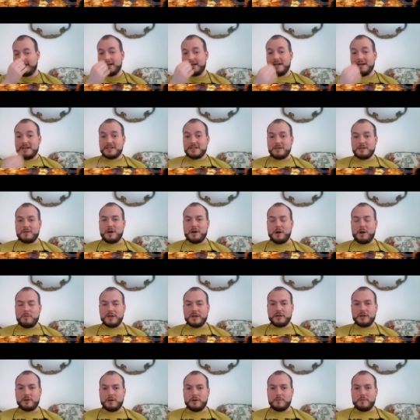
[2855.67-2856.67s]
So I'm like, oh my
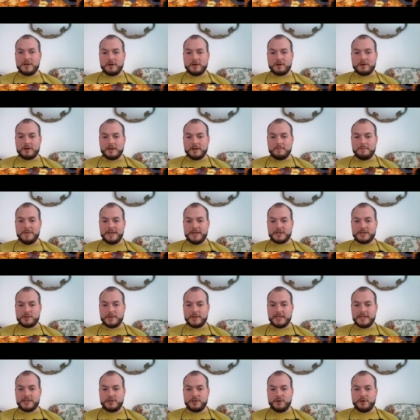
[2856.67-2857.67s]
god, I'm going to be at
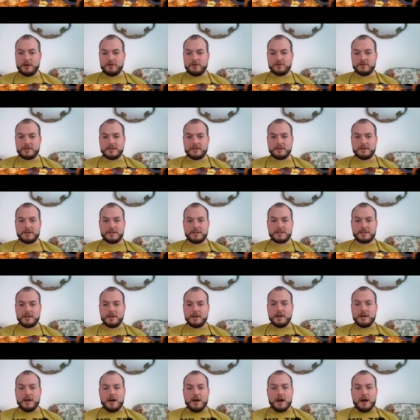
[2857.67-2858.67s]
2200.
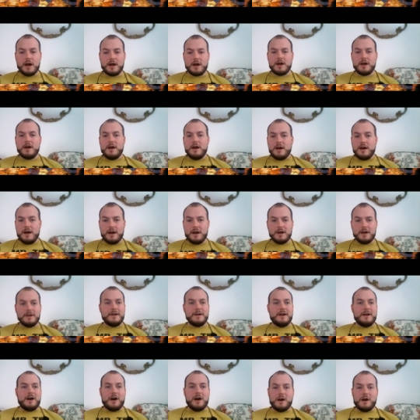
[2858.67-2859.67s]

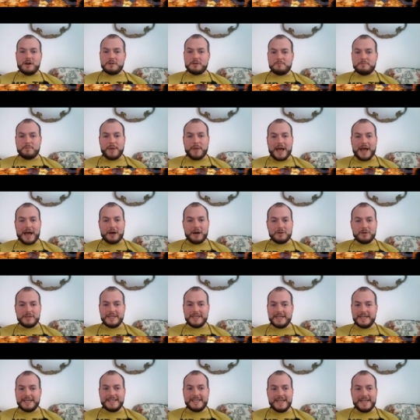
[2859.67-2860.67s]
Heart's
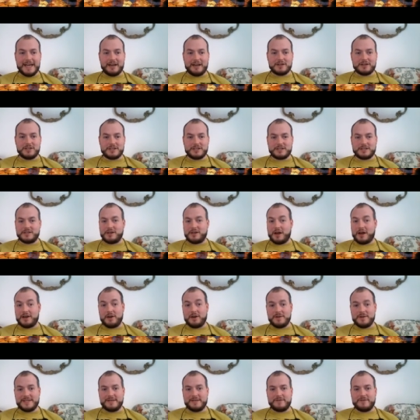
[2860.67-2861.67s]
pounding again. I
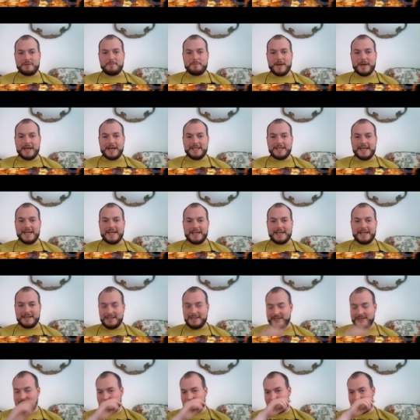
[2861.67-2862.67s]
know he's having a bad day, and
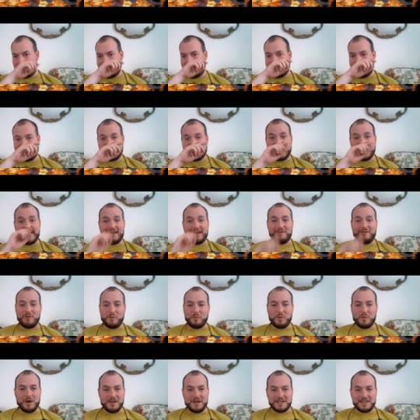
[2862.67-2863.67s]
this would make his day
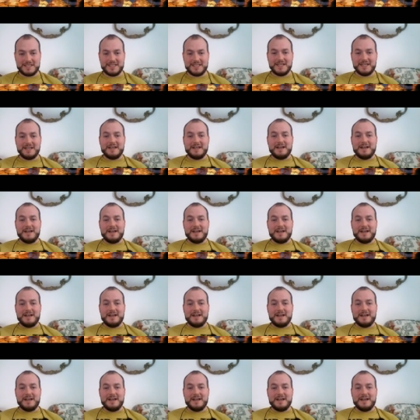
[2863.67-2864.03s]
even worse.